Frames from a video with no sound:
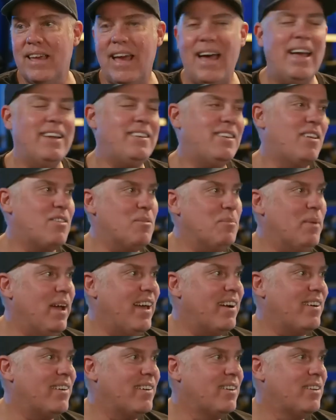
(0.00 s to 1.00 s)
It doesn't
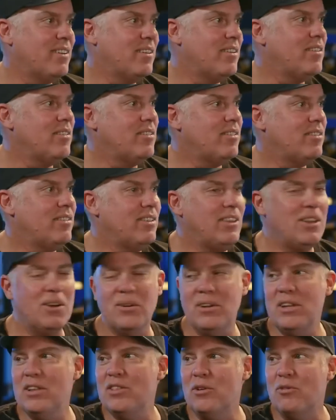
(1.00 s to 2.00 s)
matter. You
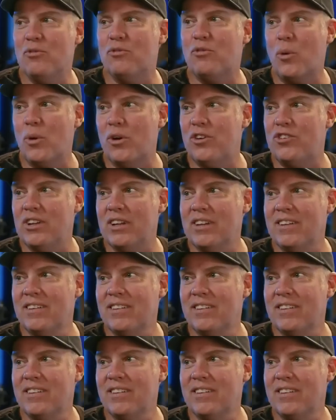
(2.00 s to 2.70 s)
don't need the forging.